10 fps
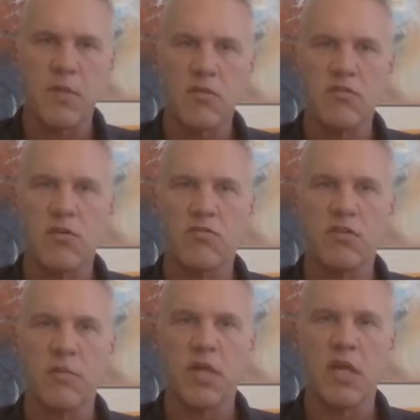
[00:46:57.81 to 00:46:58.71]
And so
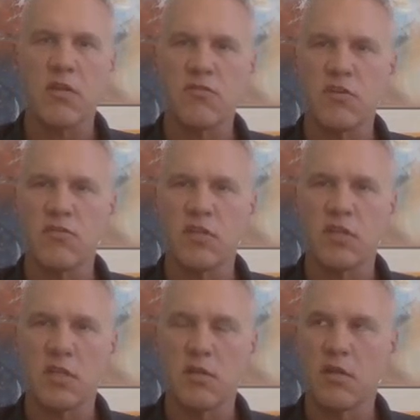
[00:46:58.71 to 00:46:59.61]
some of that is just
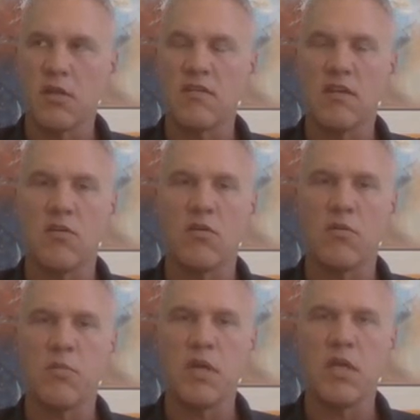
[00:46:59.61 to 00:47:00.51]
continuing
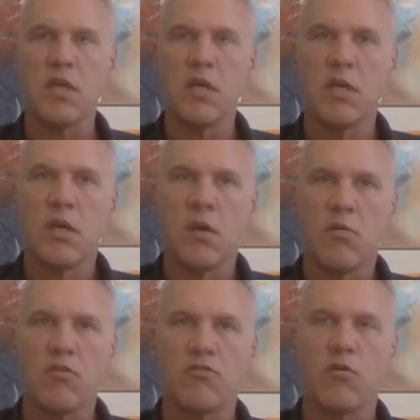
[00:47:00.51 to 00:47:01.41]
to be
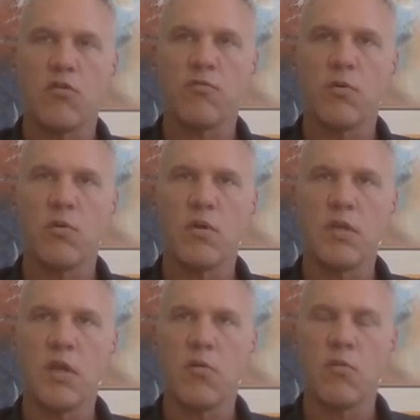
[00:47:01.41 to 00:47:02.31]
resourceful
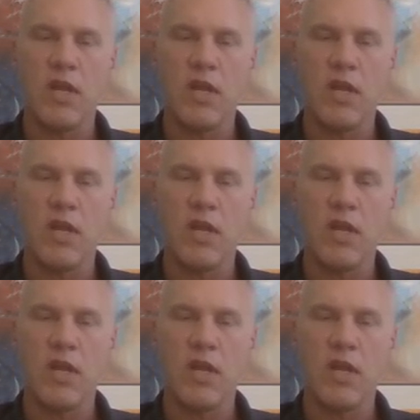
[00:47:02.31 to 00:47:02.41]
and you know